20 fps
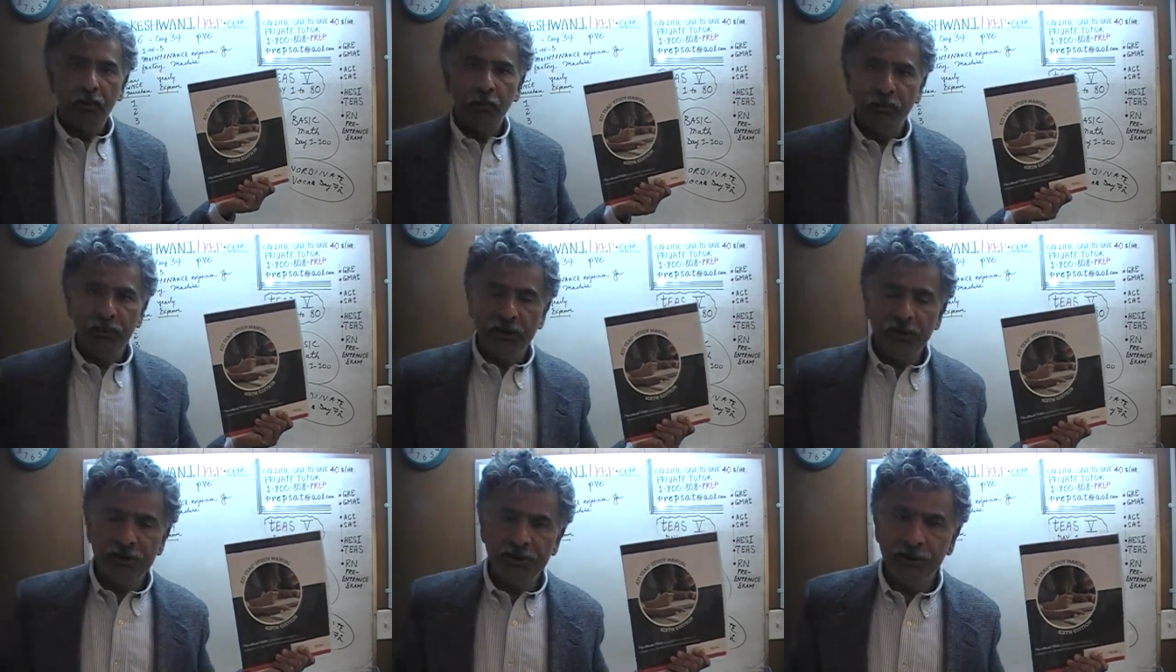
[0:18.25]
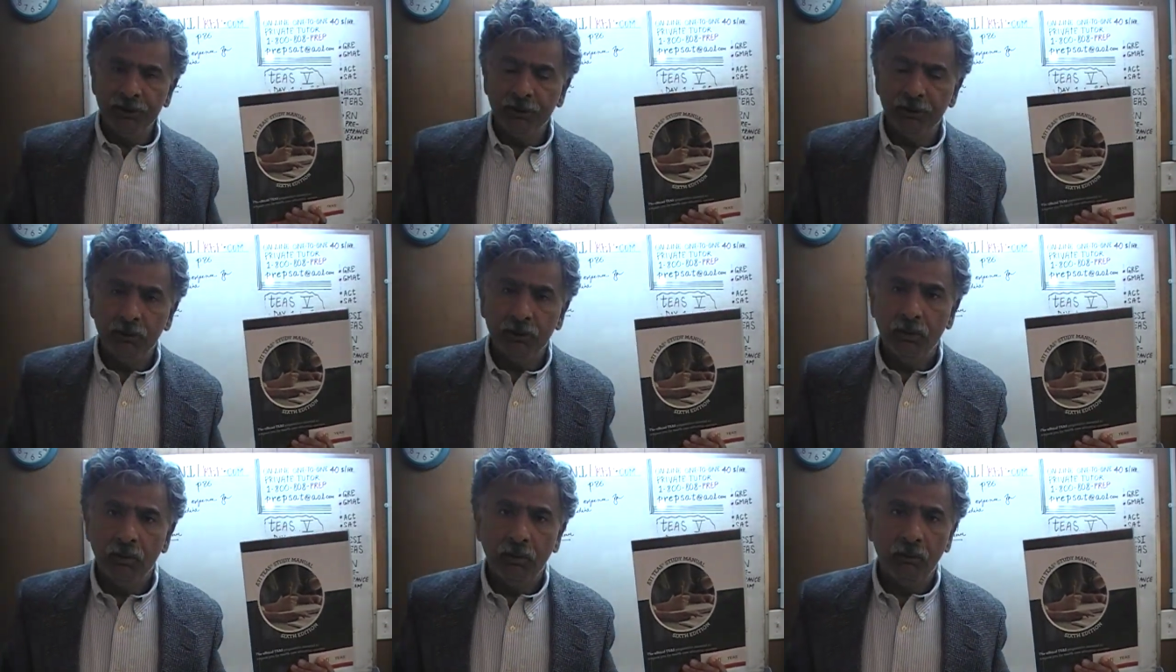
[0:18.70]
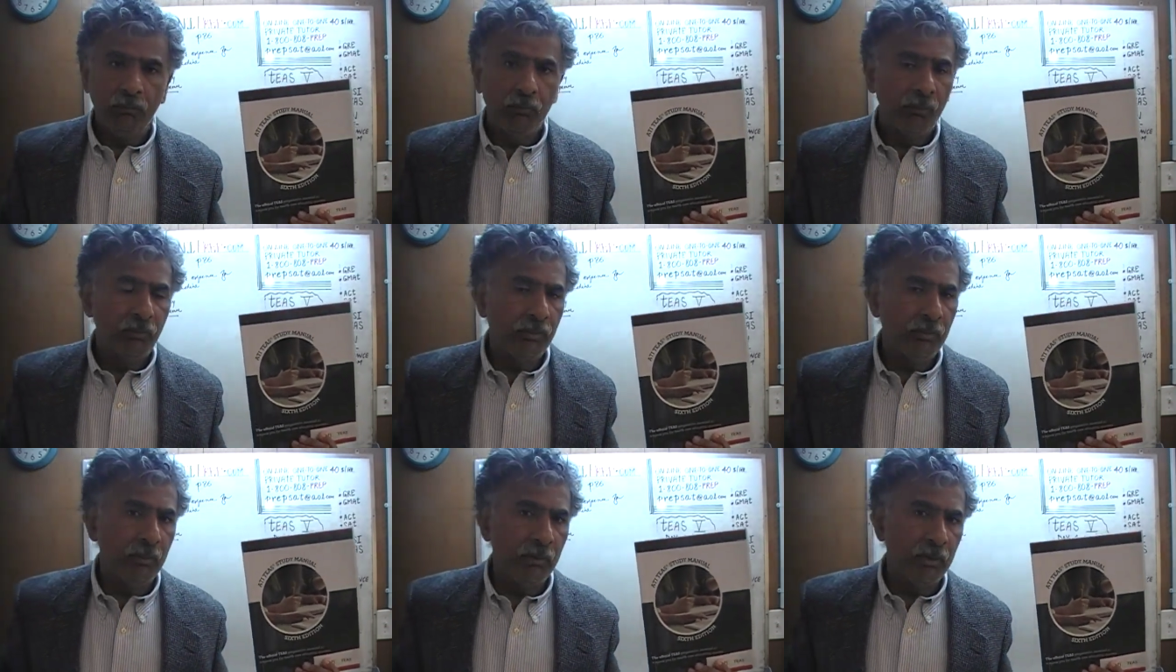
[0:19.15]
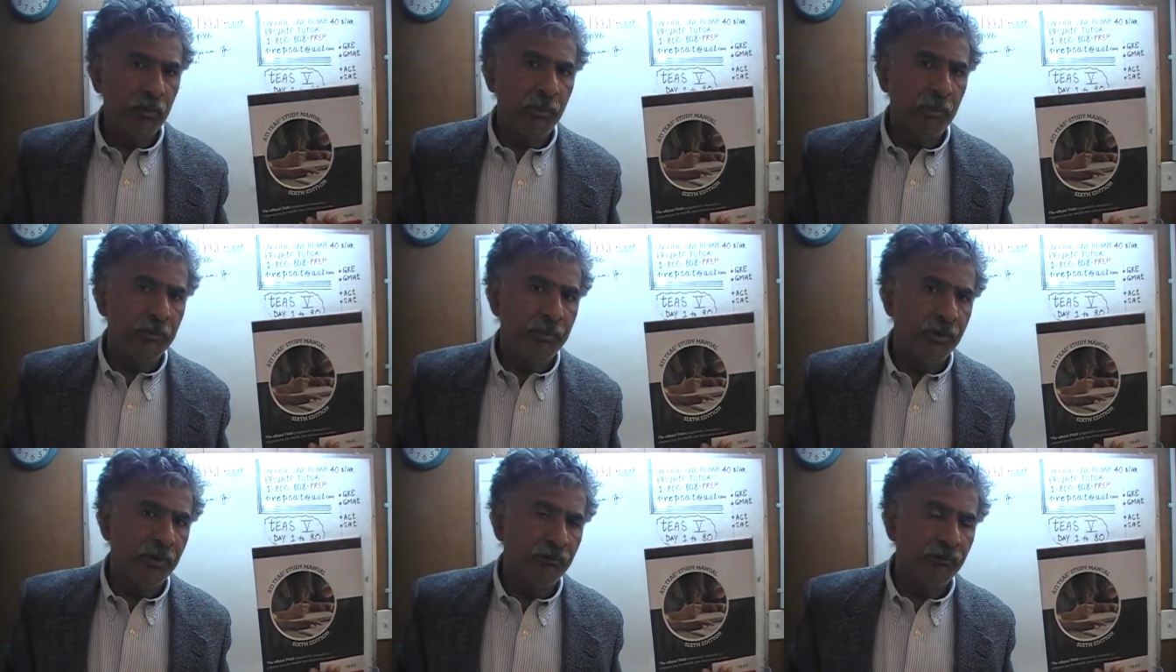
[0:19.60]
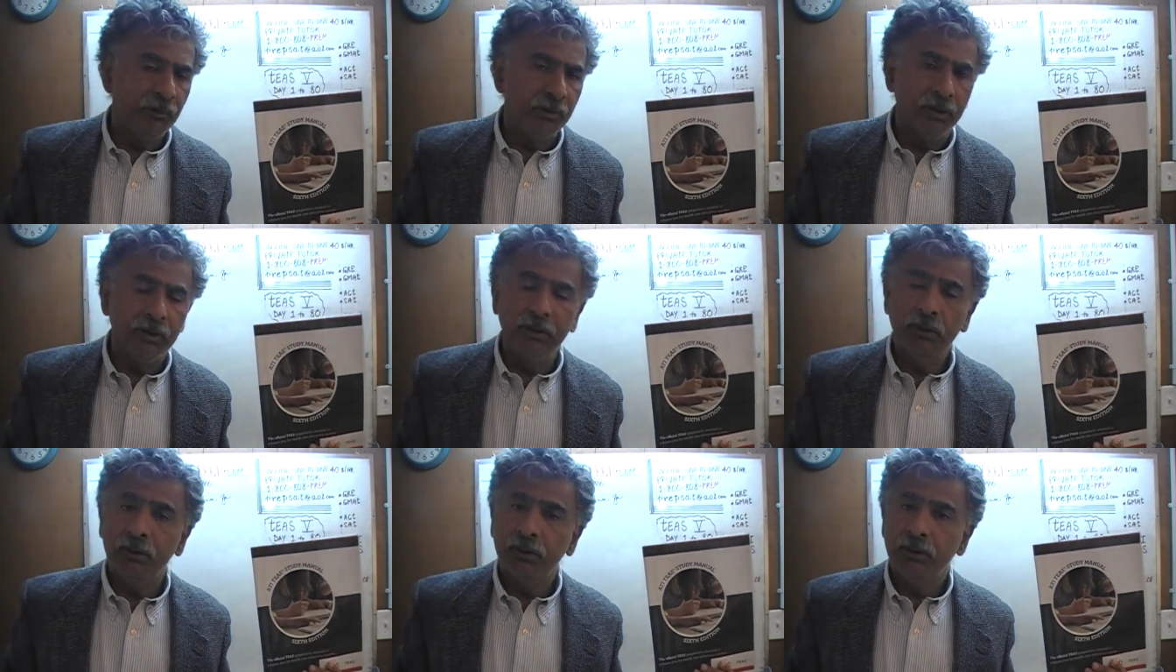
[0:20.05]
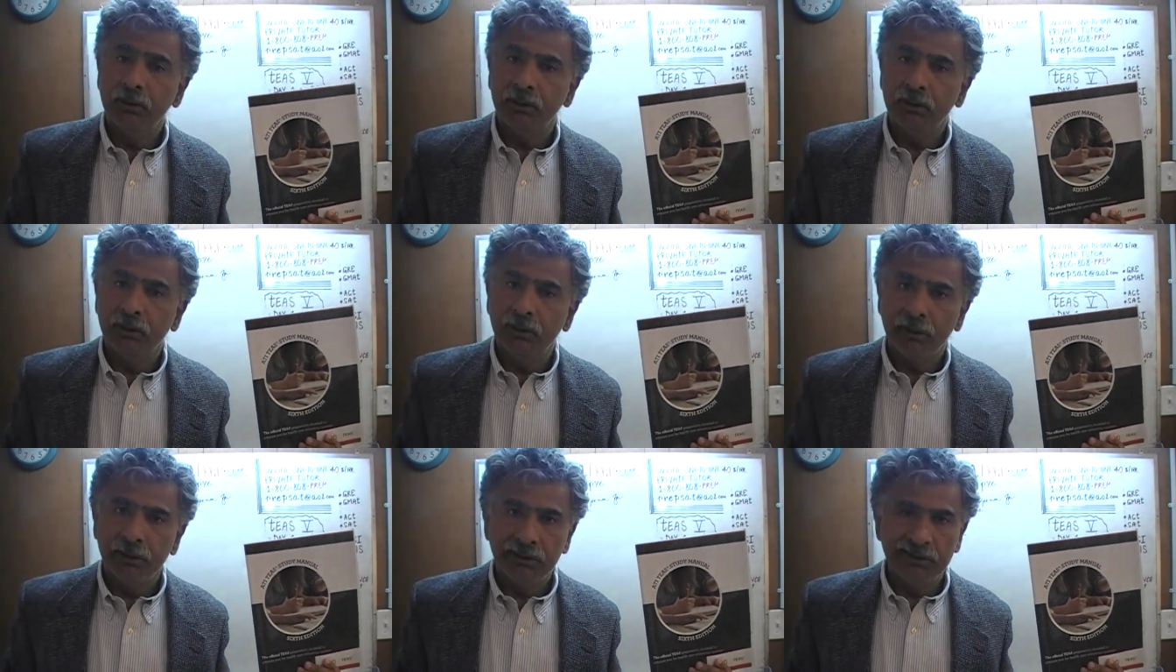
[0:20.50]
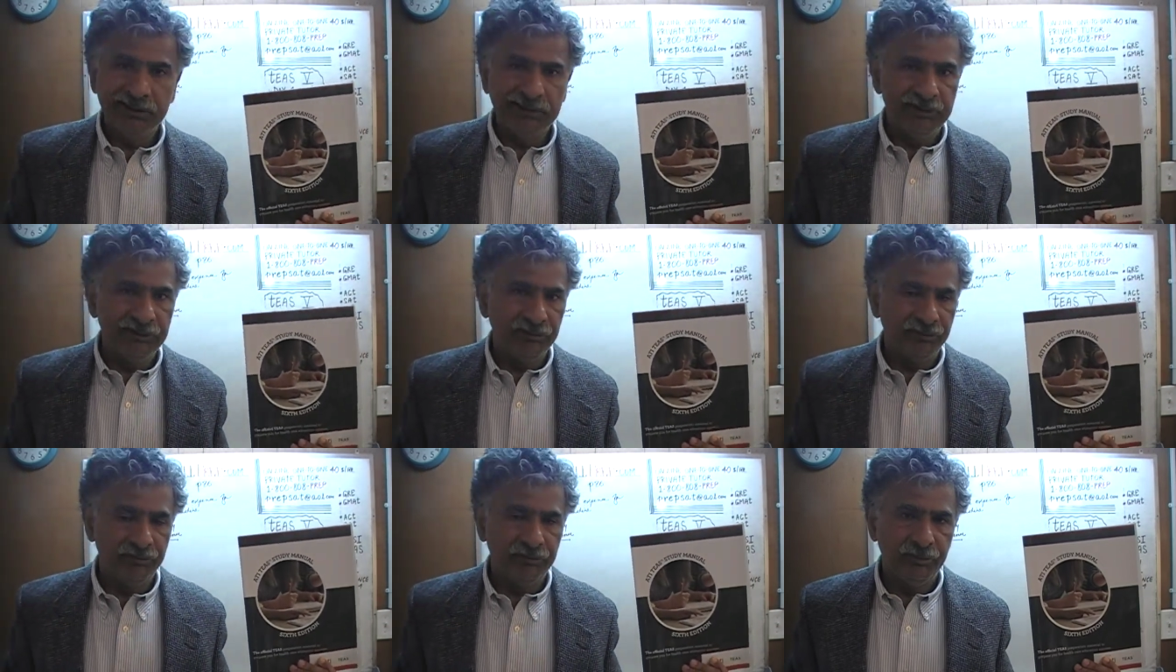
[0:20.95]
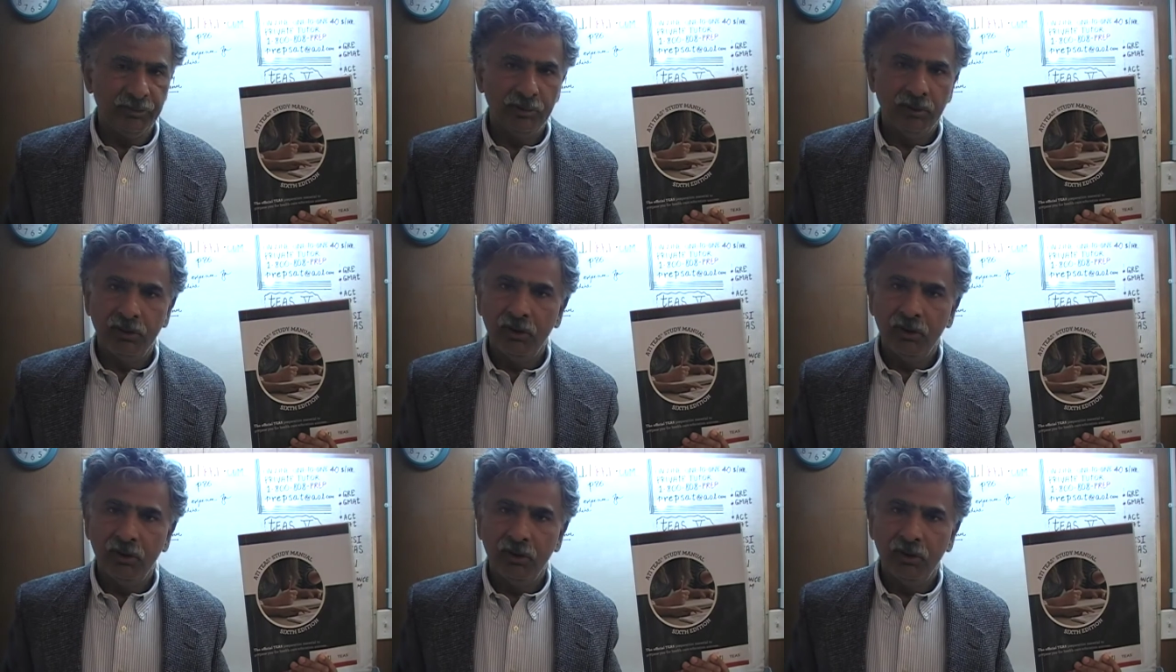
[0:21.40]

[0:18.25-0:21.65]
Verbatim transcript: We are here because we want to prepare for the T E A S.